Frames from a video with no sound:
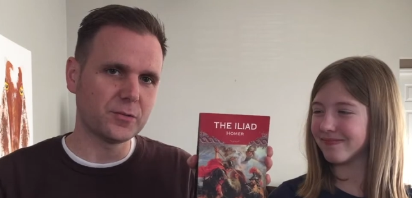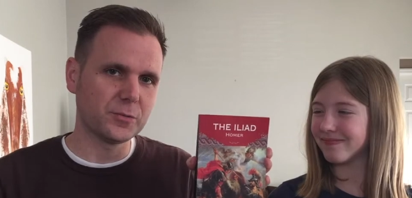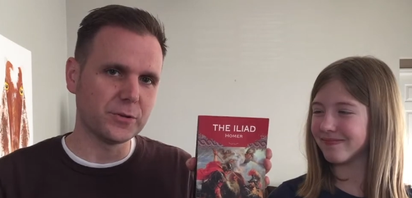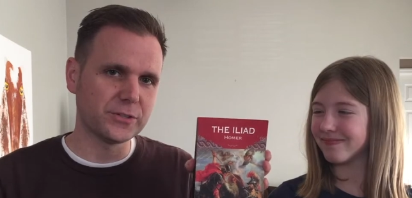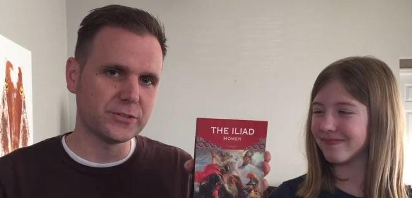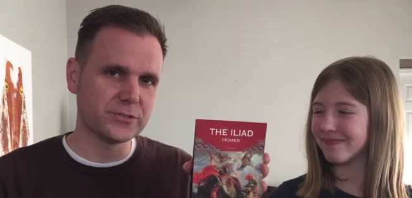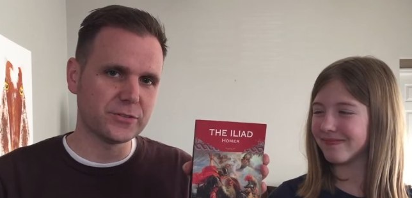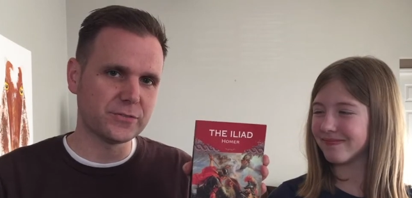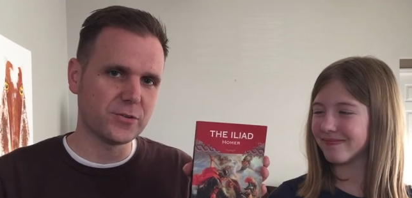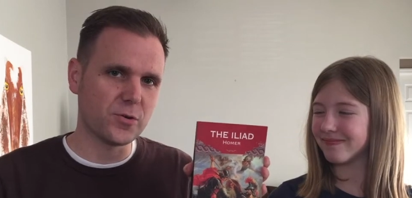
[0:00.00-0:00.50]

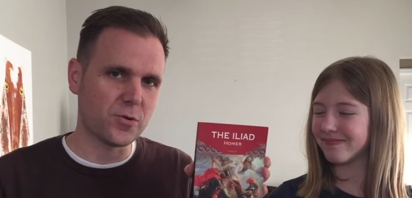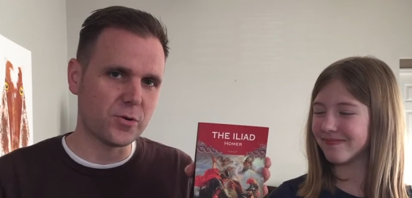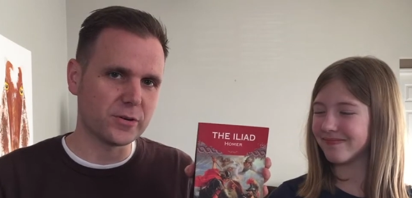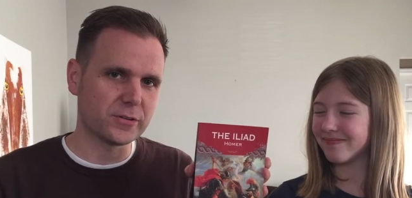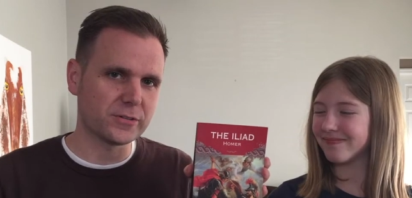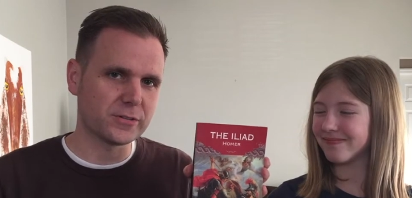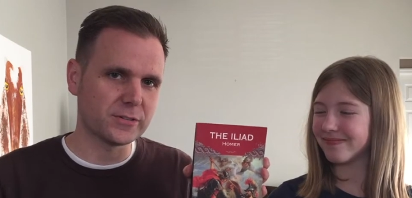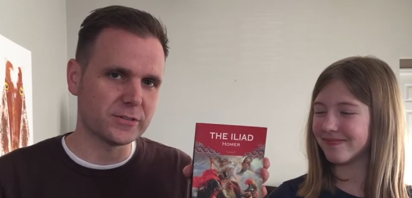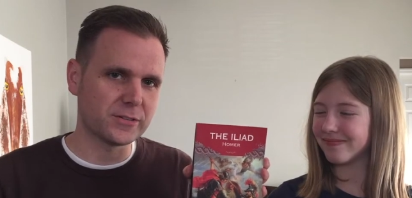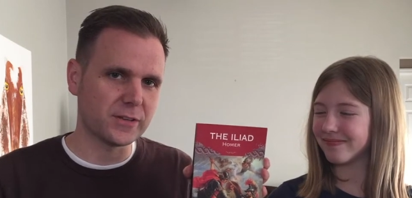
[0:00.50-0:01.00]
Speaker 1: which of
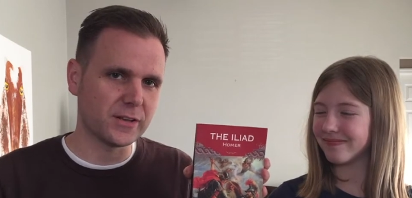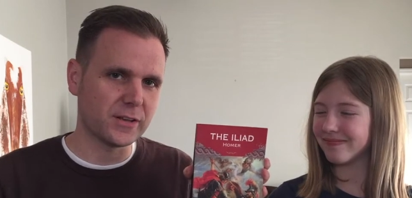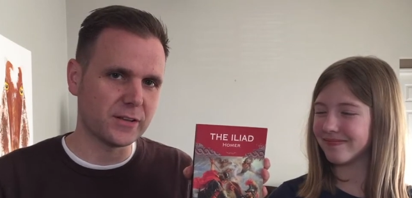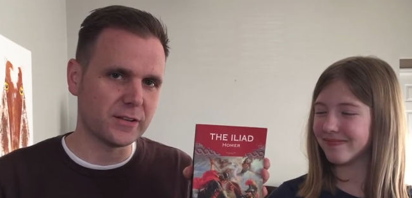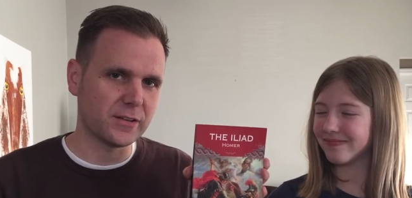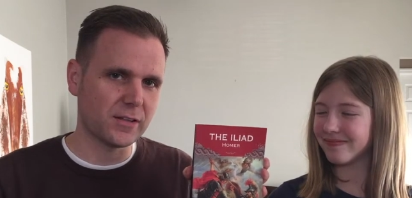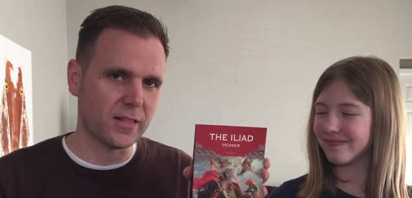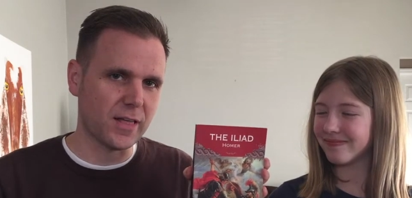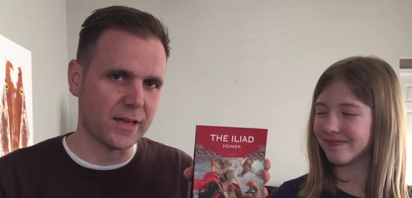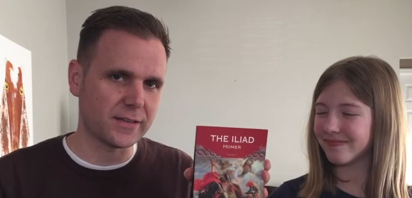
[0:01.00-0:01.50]
course is a
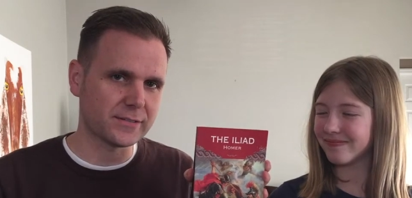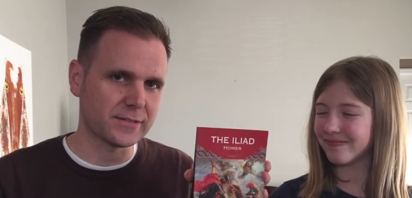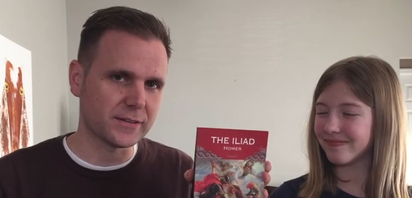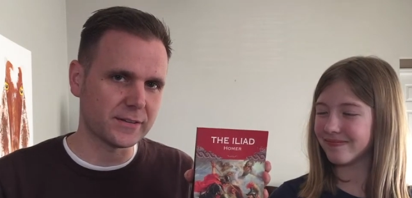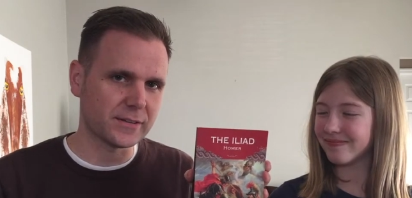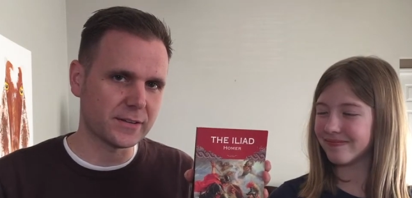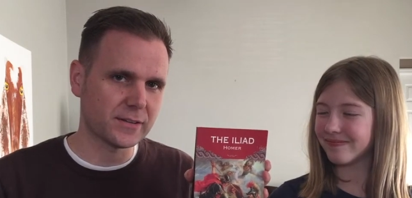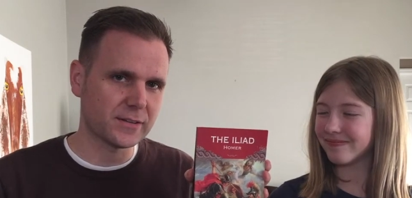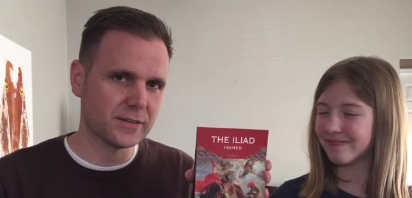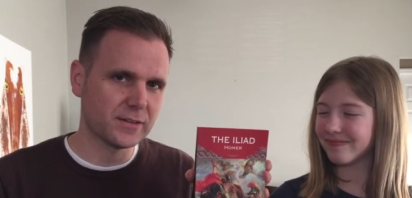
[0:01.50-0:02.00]

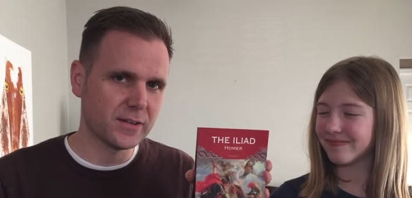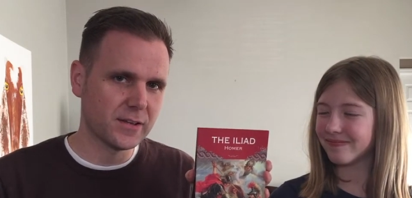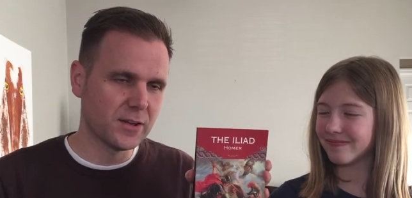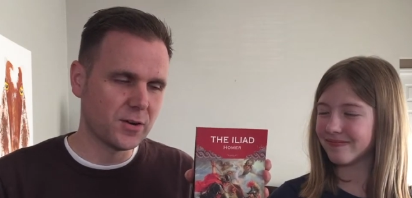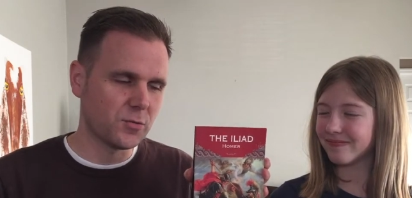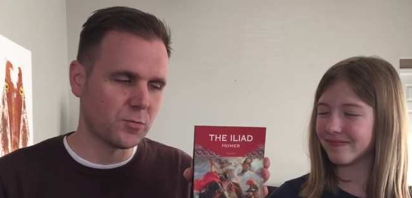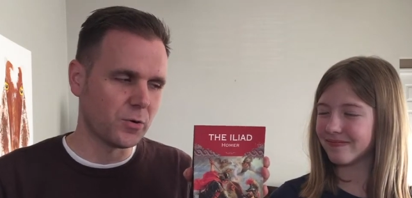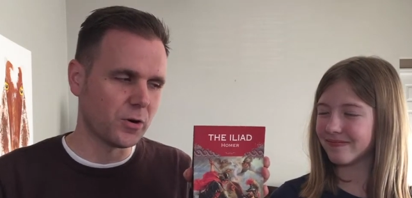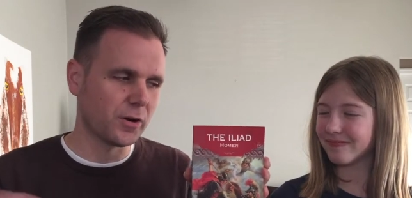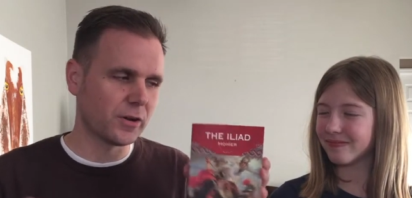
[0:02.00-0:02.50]
classic
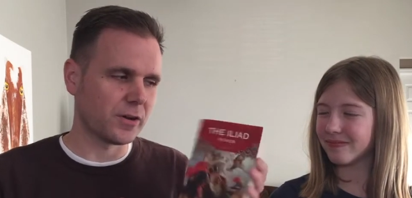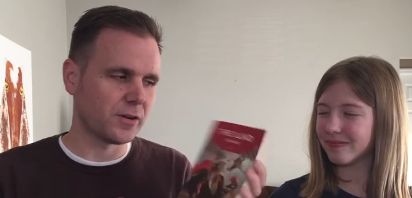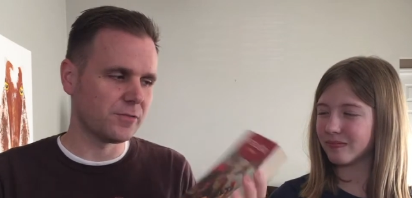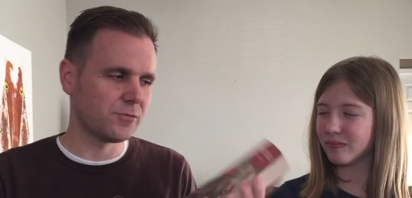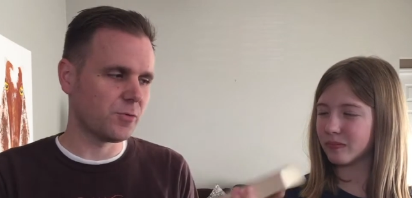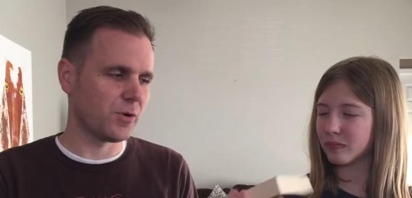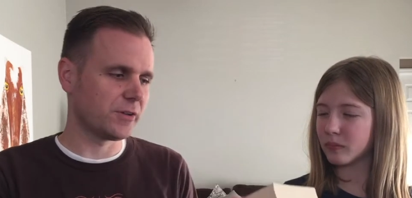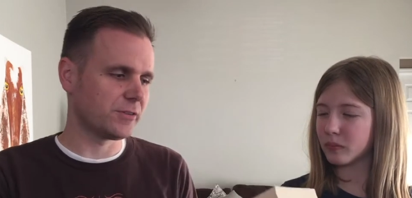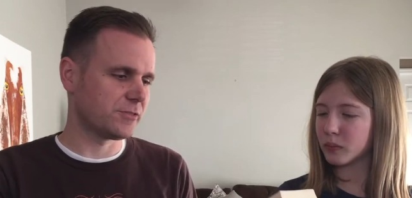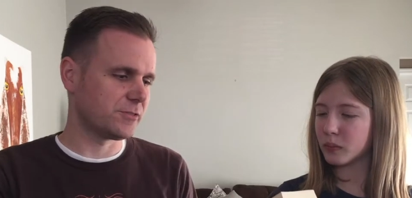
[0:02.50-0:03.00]
work of
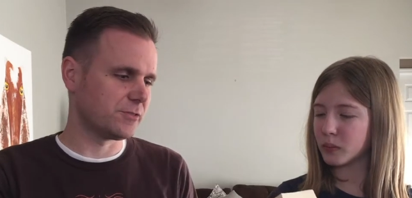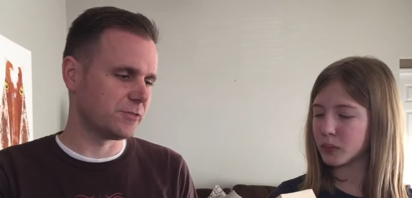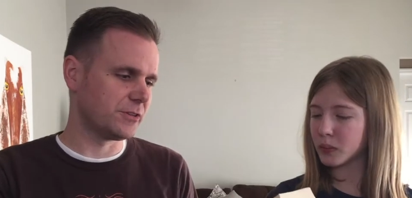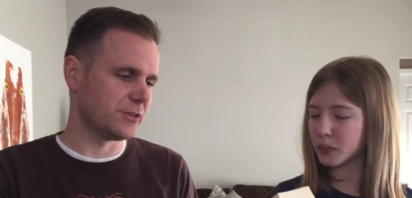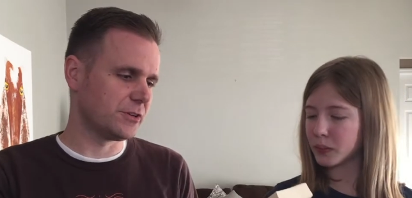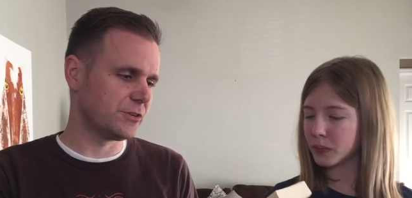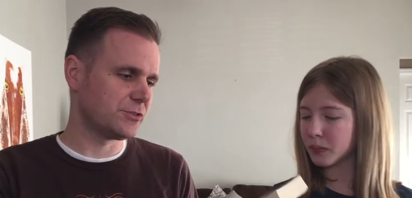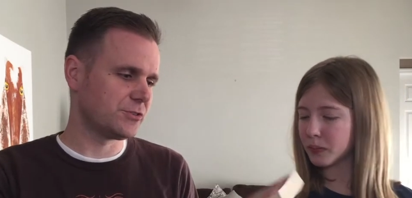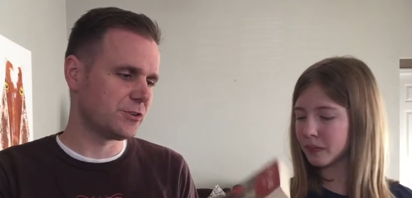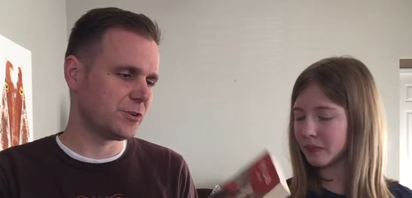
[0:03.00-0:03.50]
Western
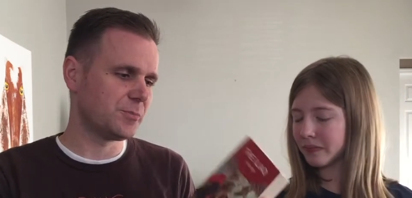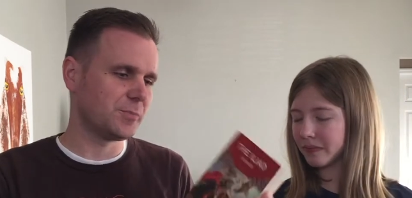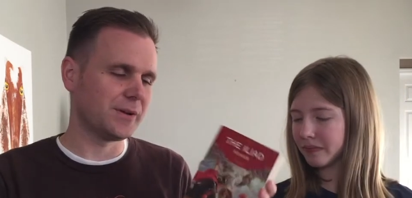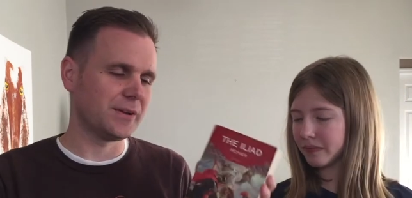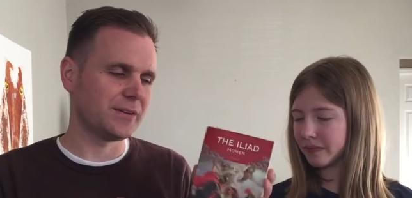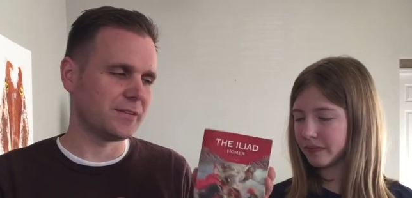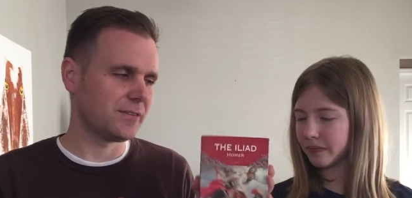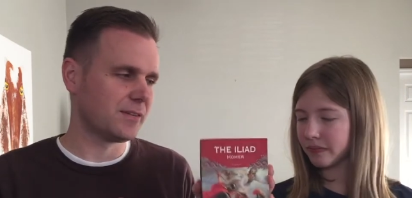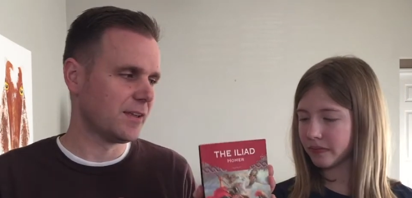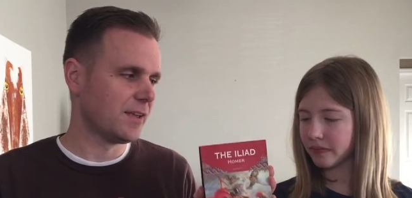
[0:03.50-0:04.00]
literature,
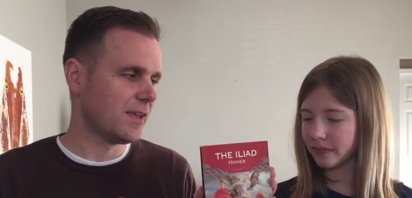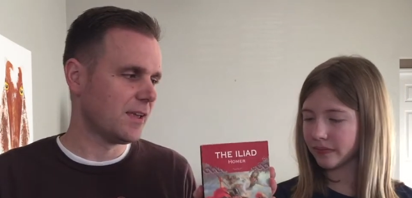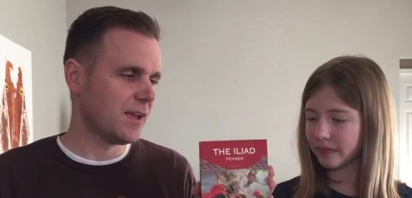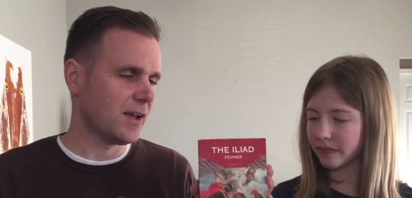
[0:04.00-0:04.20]
but